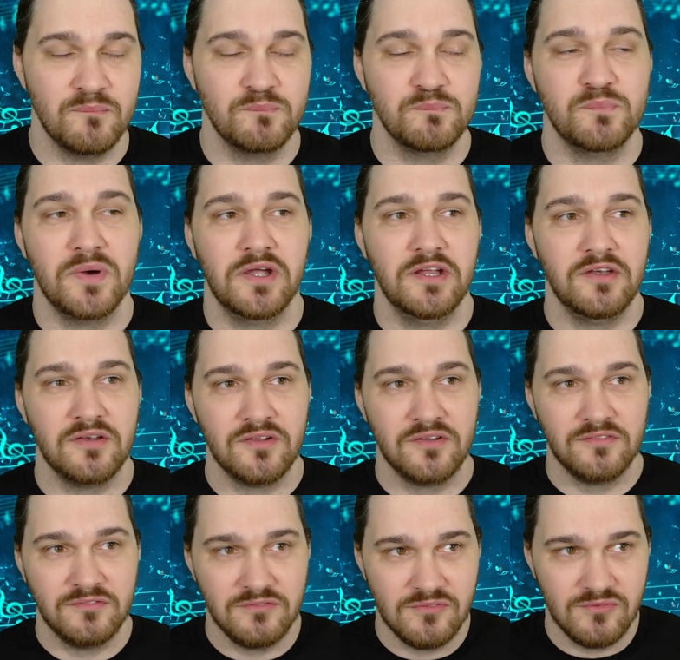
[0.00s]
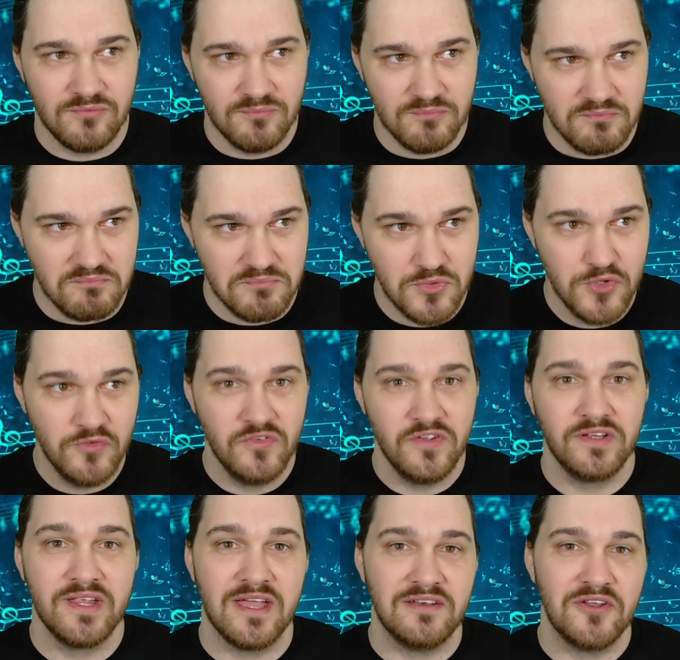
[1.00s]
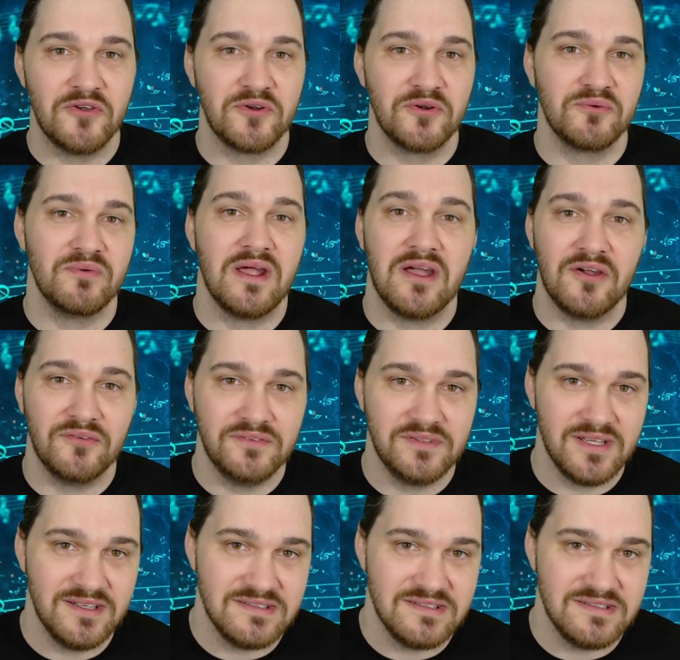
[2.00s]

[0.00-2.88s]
but moving that note around